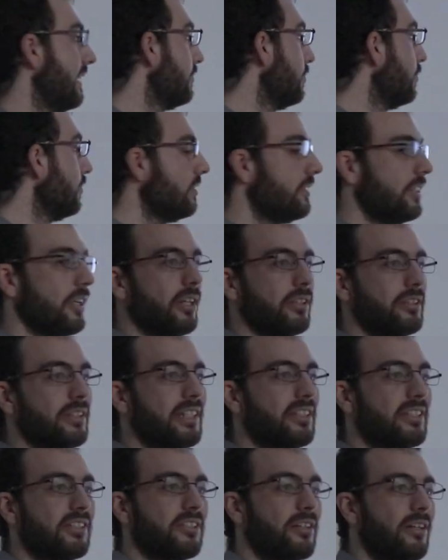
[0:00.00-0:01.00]
it would not
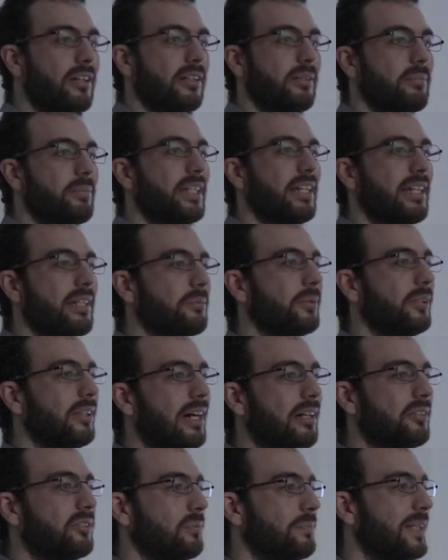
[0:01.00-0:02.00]
necessarily be
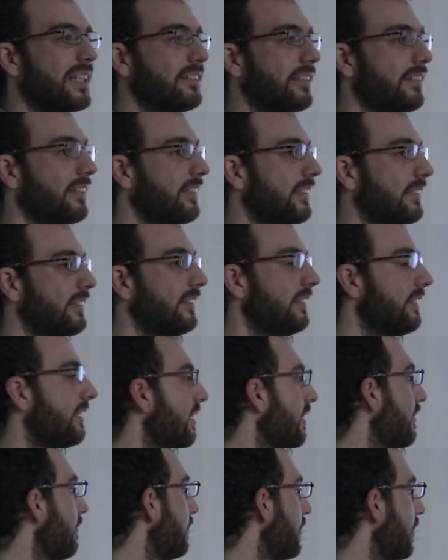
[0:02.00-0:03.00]
able automatically
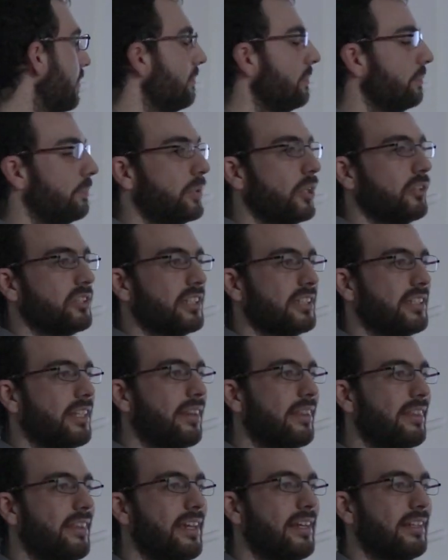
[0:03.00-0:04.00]
from
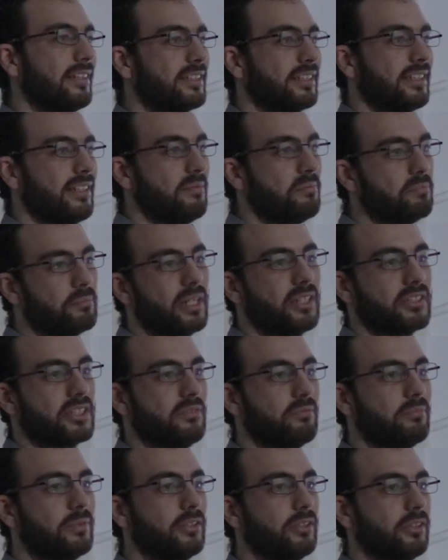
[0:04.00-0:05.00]
processing things in
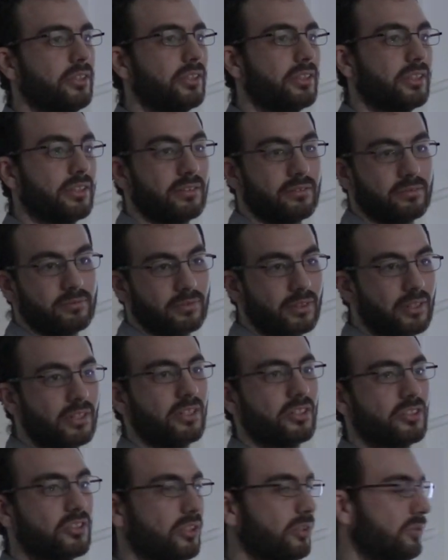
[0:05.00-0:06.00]
passive voice,
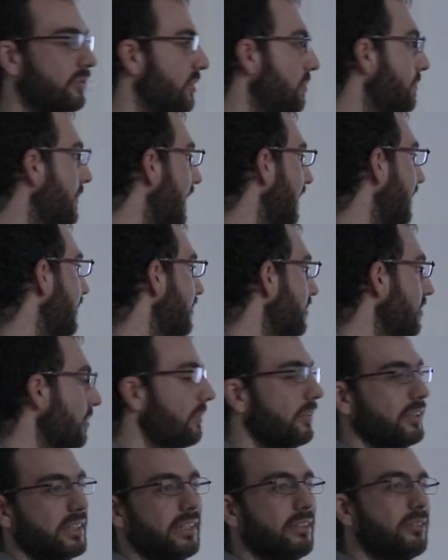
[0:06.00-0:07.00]
so to speak.
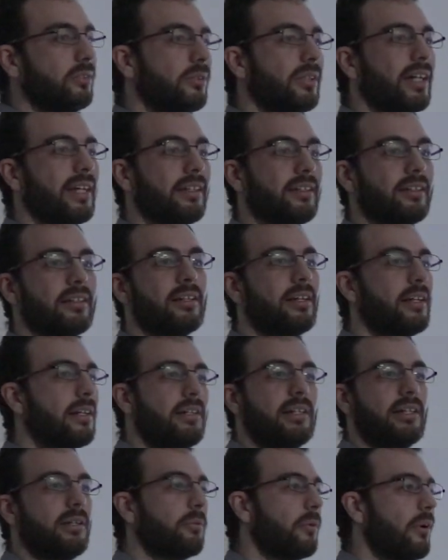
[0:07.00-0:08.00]
You will need to like
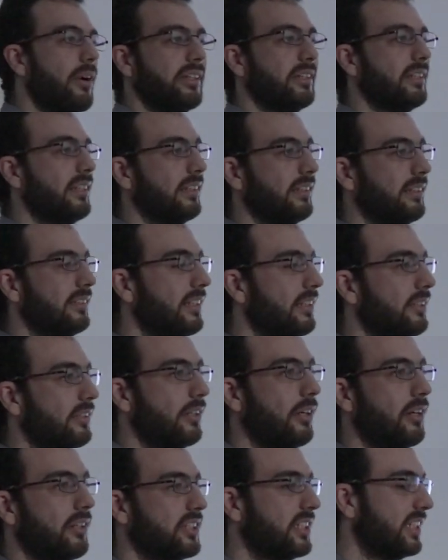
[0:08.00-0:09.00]
rewrite the
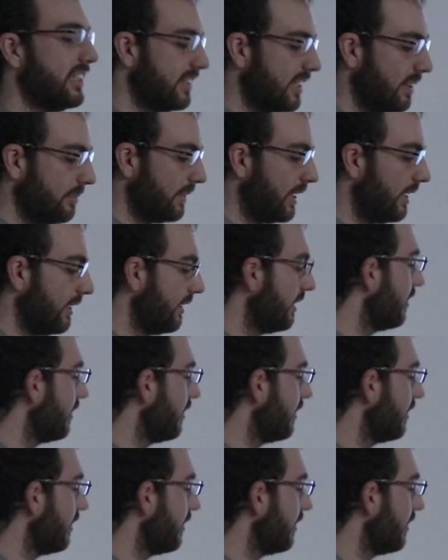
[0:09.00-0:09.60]
entire system